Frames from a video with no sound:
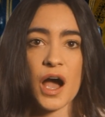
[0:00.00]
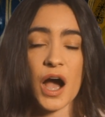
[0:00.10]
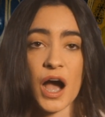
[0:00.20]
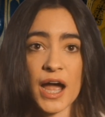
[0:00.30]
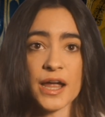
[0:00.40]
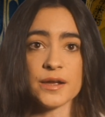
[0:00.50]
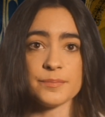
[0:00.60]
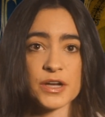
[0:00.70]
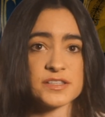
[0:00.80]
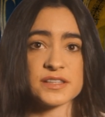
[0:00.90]
I
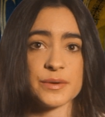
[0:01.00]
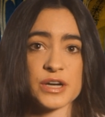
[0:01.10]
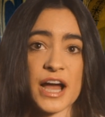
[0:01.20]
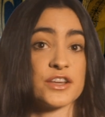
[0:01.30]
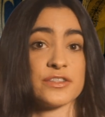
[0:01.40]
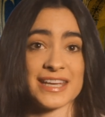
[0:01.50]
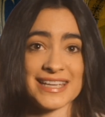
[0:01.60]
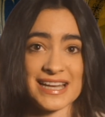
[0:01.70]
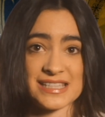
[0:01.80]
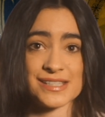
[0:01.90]
personally would argue that
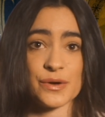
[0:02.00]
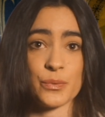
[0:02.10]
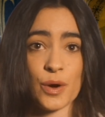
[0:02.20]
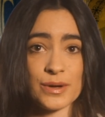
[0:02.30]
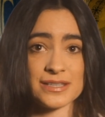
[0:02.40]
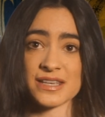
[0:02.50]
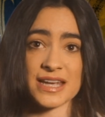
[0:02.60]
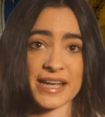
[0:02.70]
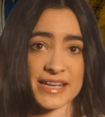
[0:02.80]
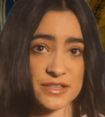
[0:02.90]
yes, what we're
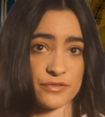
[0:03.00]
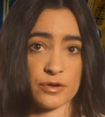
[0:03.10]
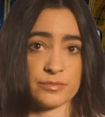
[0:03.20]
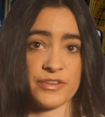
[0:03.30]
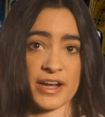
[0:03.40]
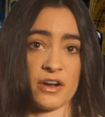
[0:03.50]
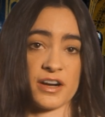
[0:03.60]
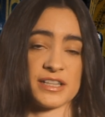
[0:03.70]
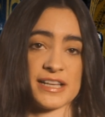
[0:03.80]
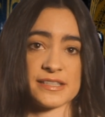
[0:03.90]
seeing is a form of
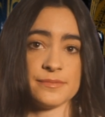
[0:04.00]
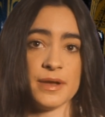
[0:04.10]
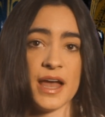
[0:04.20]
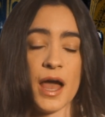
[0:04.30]
iconoclasm,